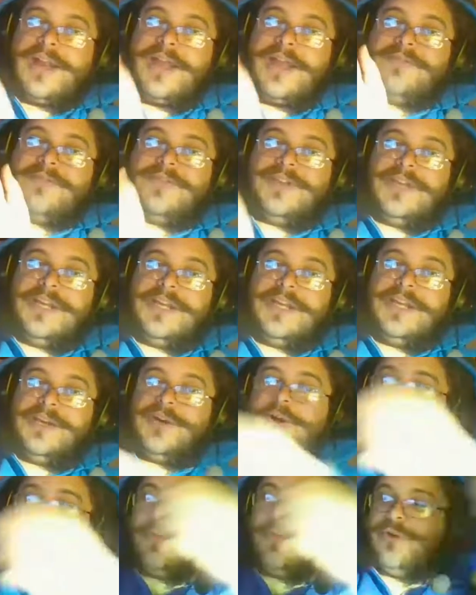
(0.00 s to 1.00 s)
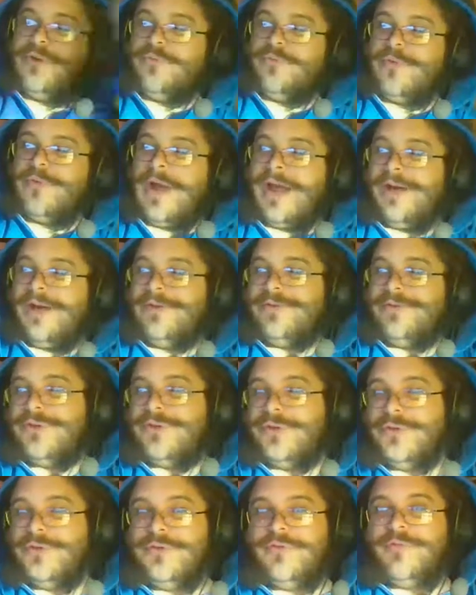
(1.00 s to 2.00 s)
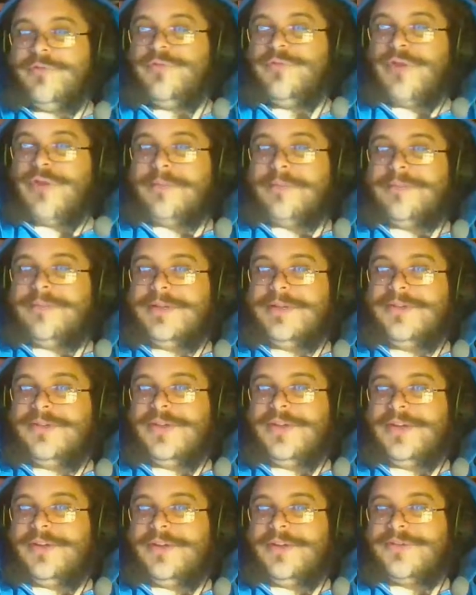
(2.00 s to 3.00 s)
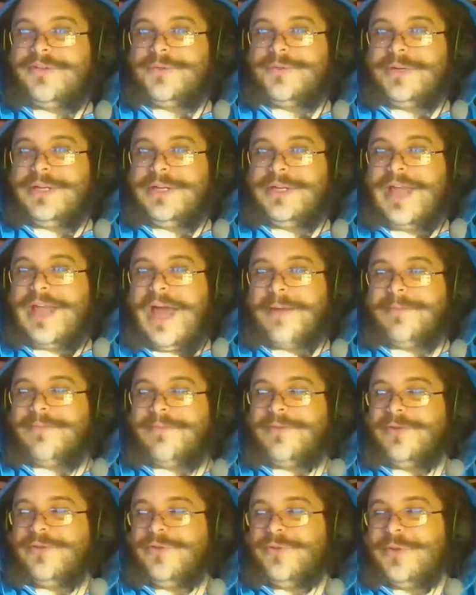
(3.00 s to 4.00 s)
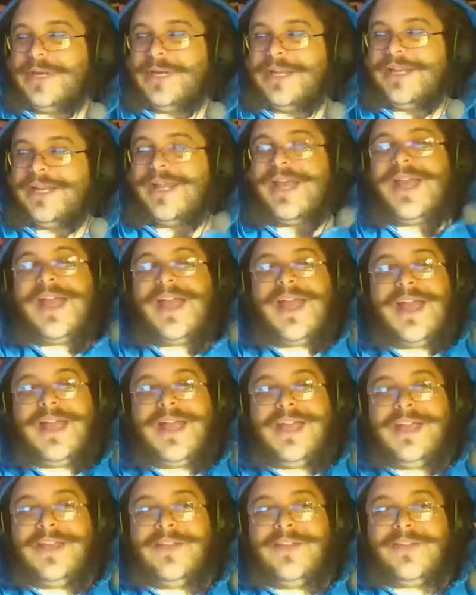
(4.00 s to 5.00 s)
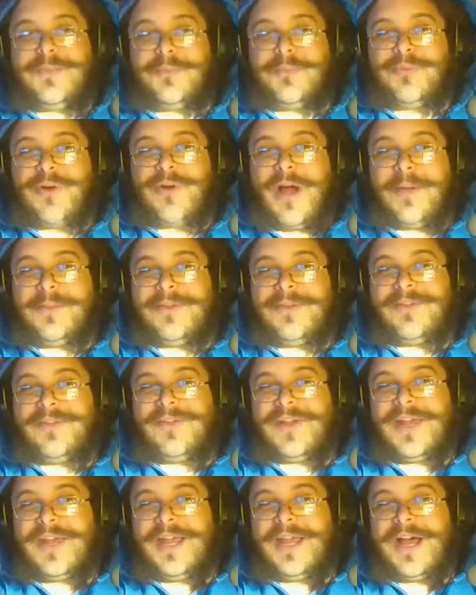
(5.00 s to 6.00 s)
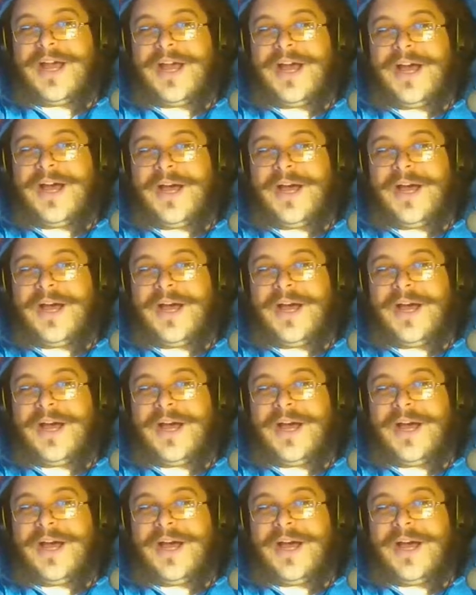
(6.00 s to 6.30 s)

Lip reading: NFT going around, you've probably seen a screen cap of the tweet, is promising